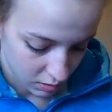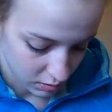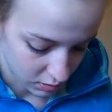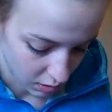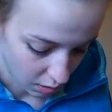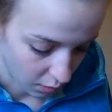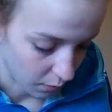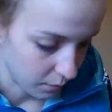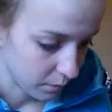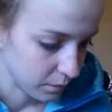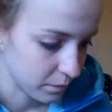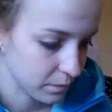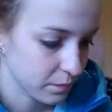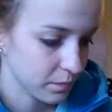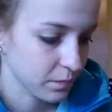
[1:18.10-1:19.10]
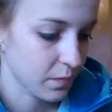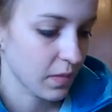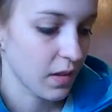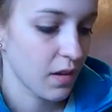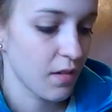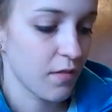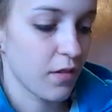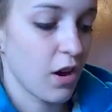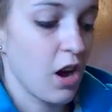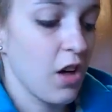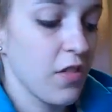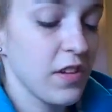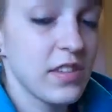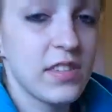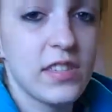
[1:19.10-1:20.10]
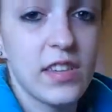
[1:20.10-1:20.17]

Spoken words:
So for all this